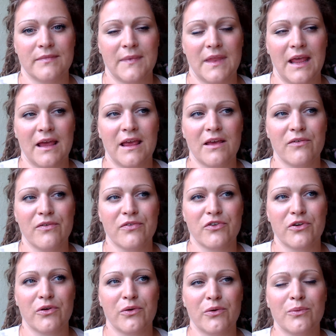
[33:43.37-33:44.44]
that gives
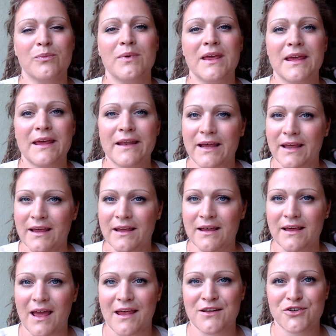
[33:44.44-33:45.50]
you meaning
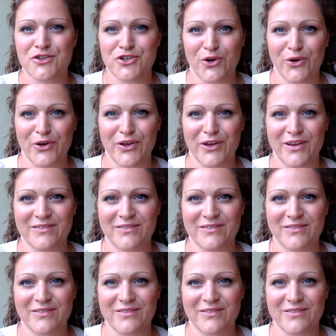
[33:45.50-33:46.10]
and joy.